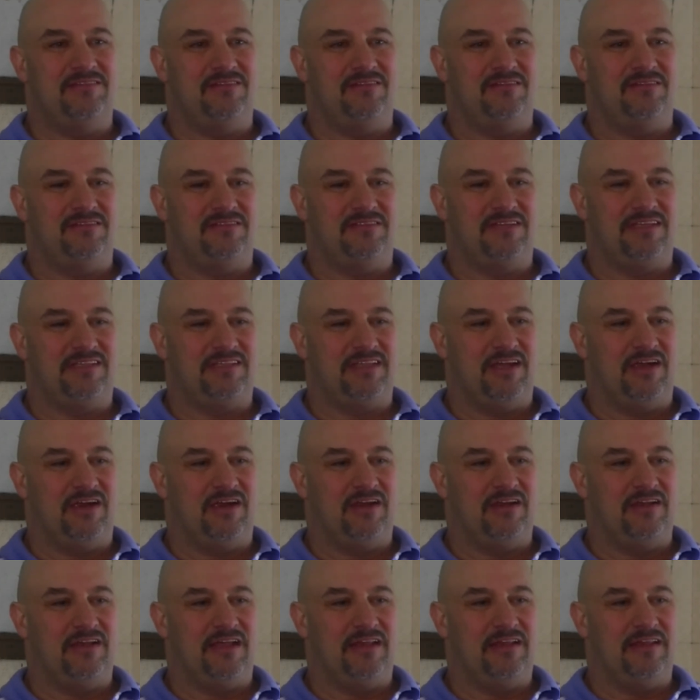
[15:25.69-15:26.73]
sit there
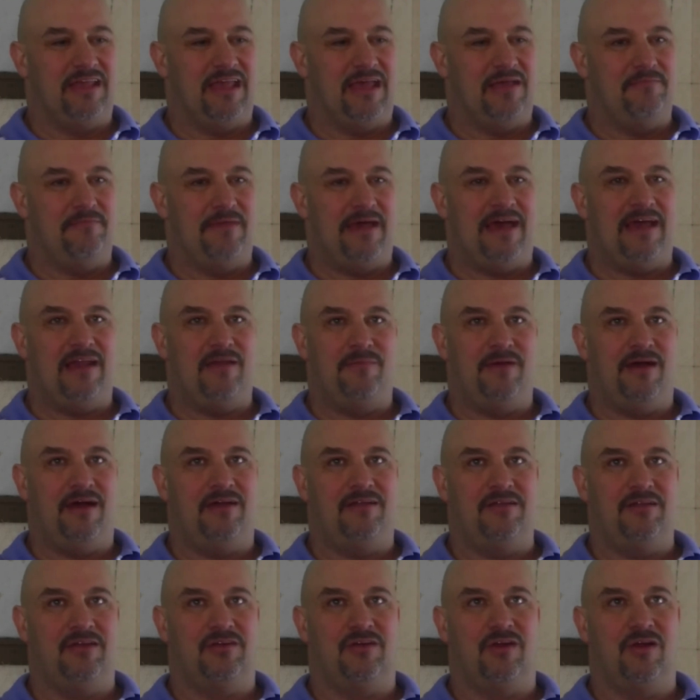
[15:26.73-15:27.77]
and get mad
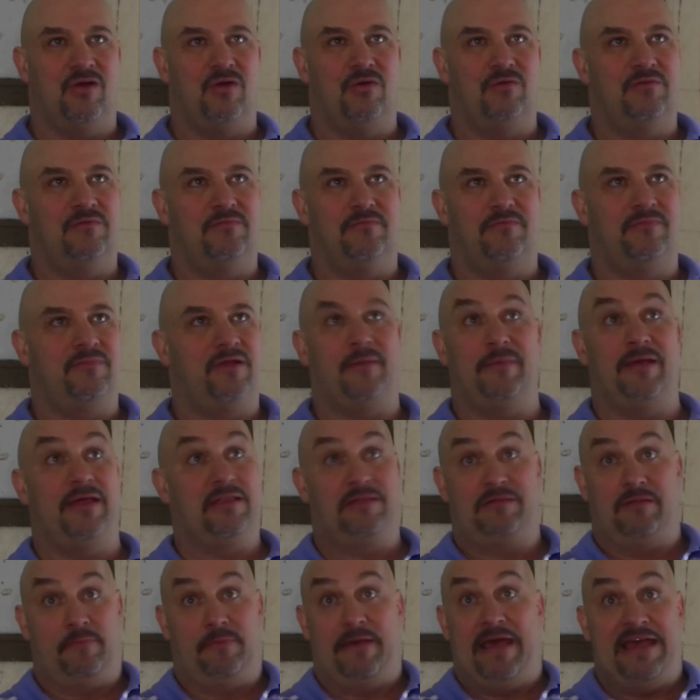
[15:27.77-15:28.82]
about your own. I mean,
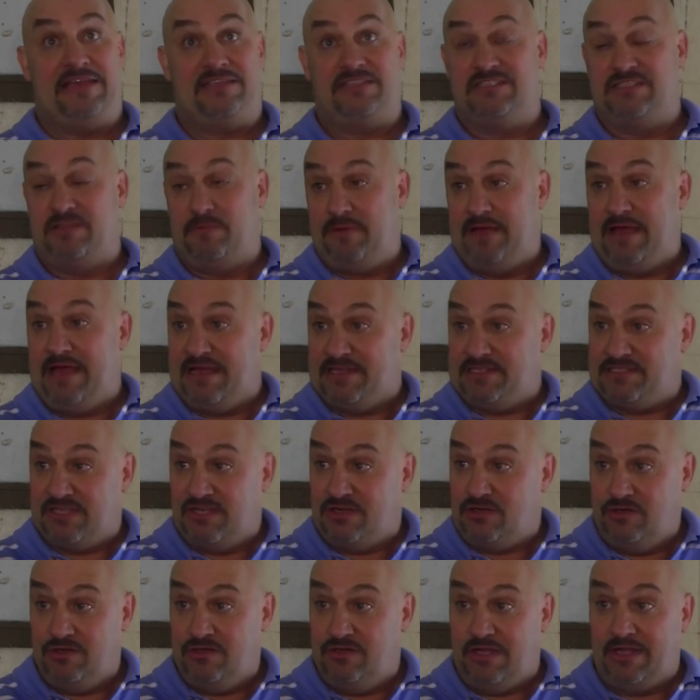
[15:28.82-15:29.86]
the past is the past. I
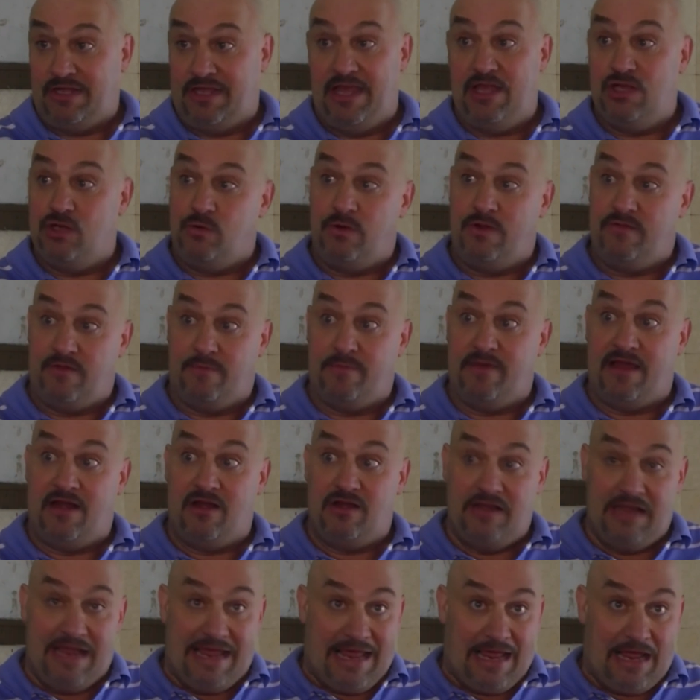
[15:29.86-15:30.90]
can't do anything about
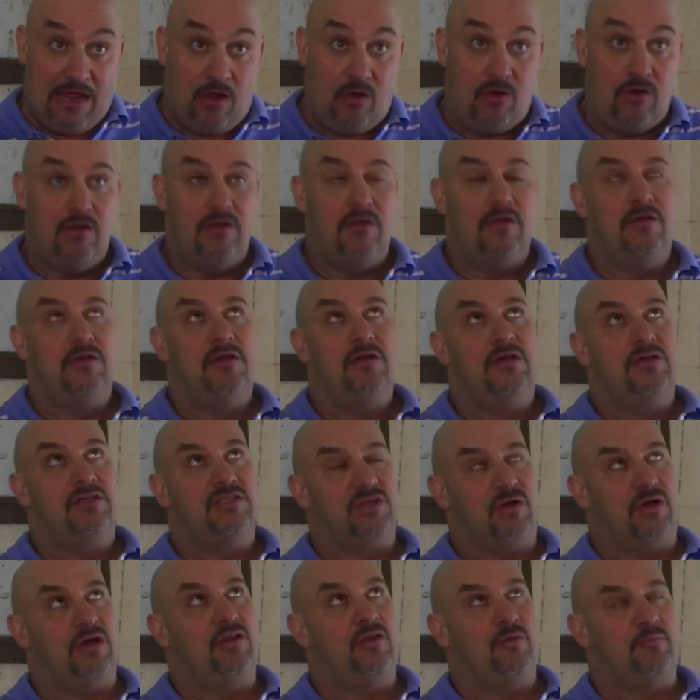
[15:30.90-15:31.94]
it now.
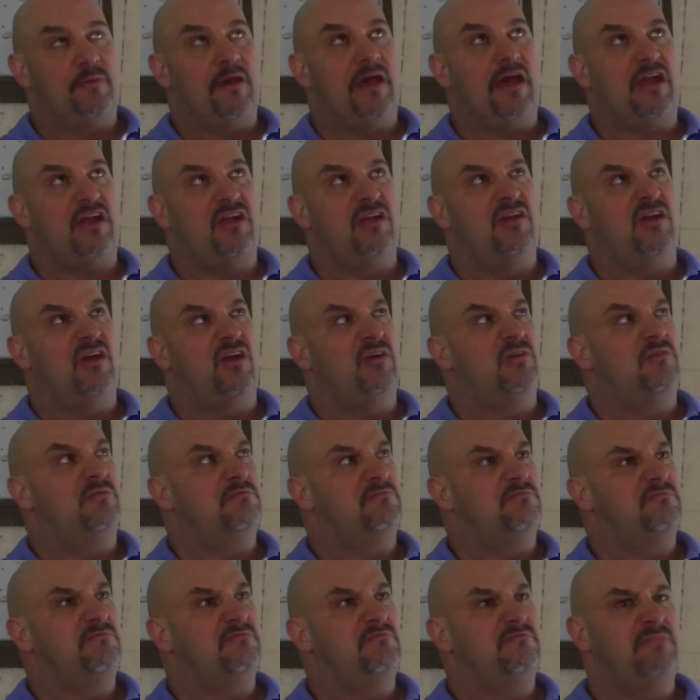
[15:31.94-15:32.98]
So I look back and go,
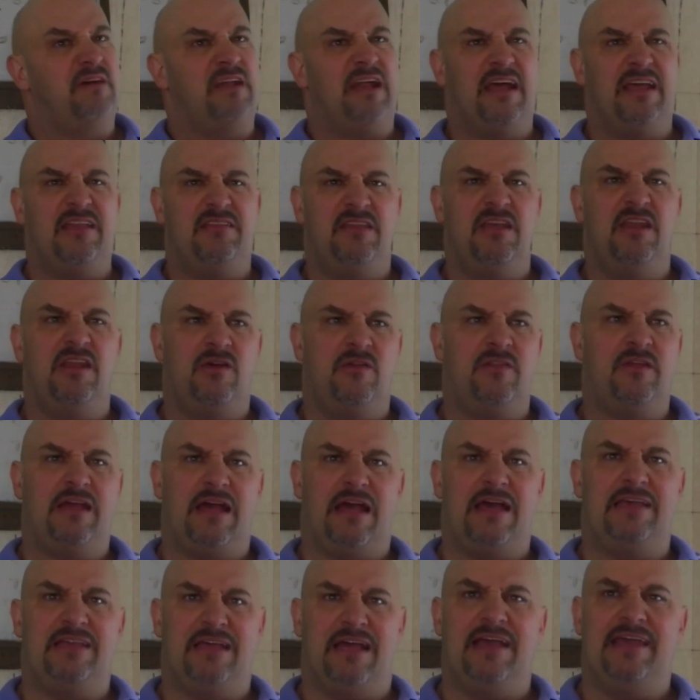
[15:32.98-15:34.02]
but I
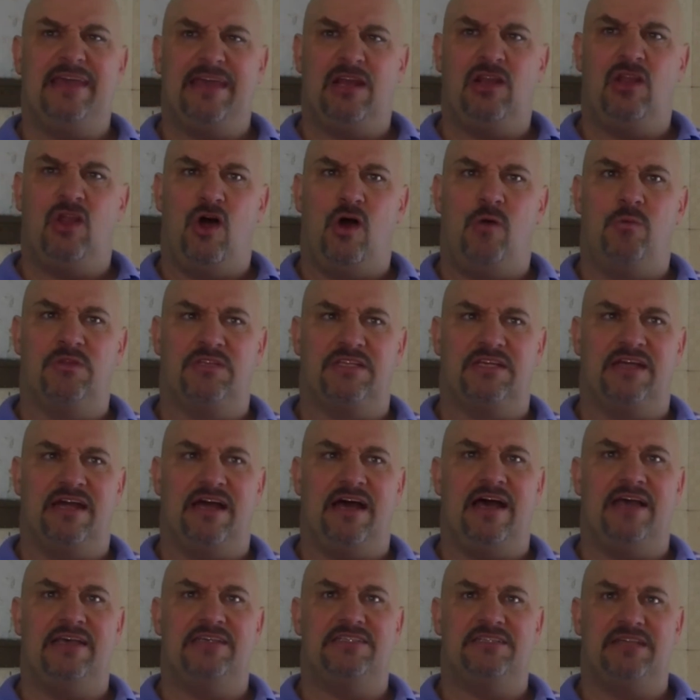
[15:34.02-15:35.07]
get along with the
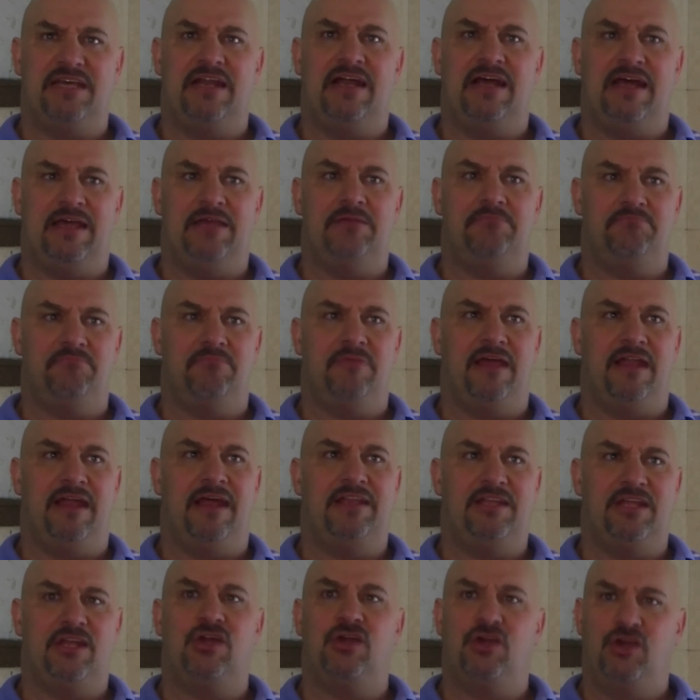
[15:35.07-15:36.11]
guys, and I
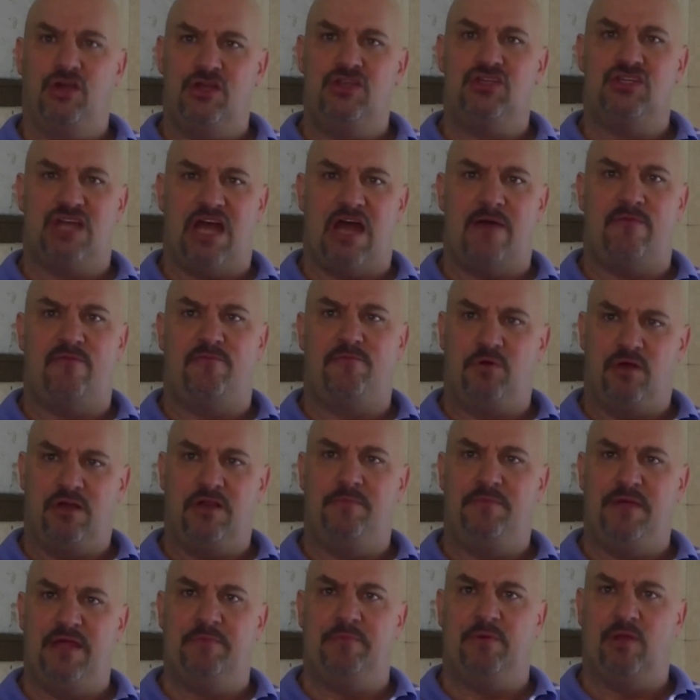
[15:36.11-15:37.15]
did a good job of
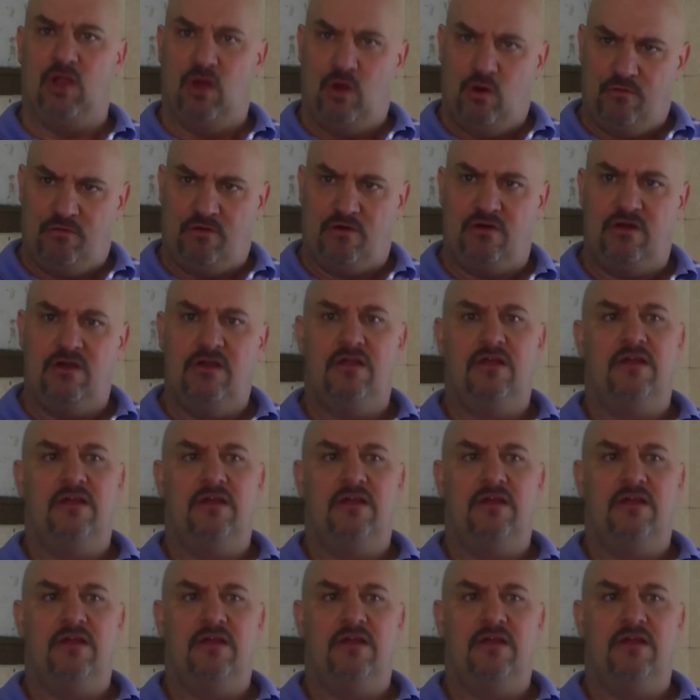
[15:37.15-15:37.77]
putting people over,